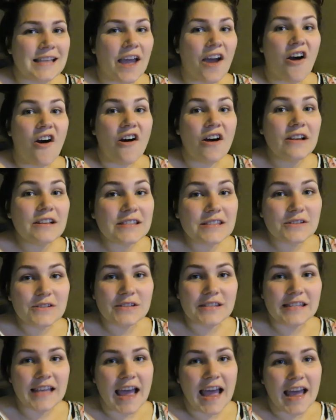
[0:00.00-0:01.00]
I also
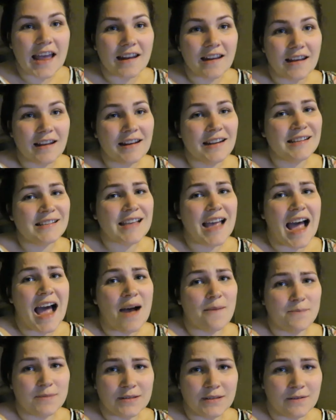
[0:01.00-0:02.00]
said, it is
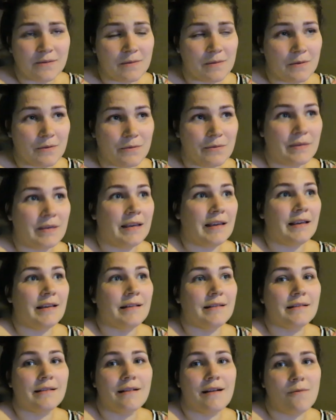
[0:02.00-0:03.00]

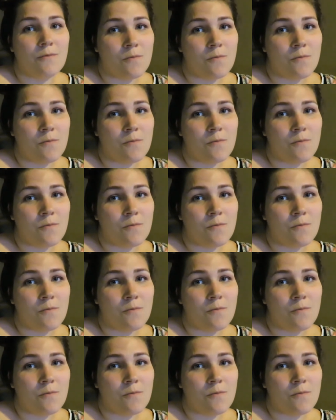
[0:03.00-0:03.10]
absolutely